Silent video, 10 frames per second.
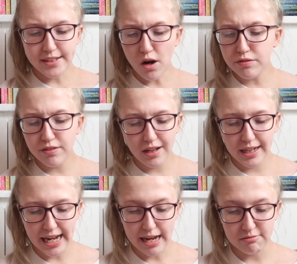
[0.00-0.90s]
all fun and
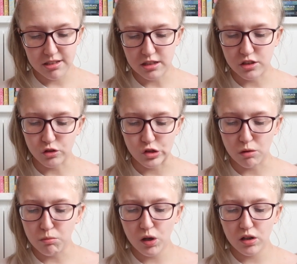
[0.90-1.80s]
games until
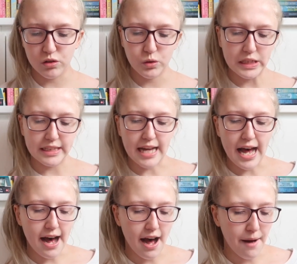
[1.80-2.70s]
someone loses their
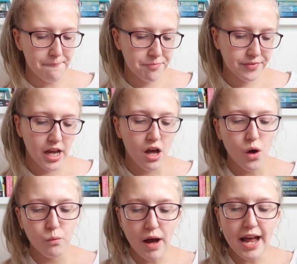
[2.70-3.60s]
heart.
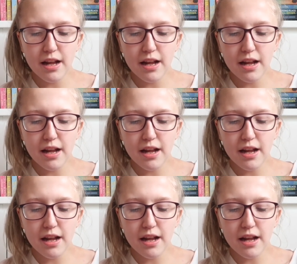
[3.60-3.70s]
When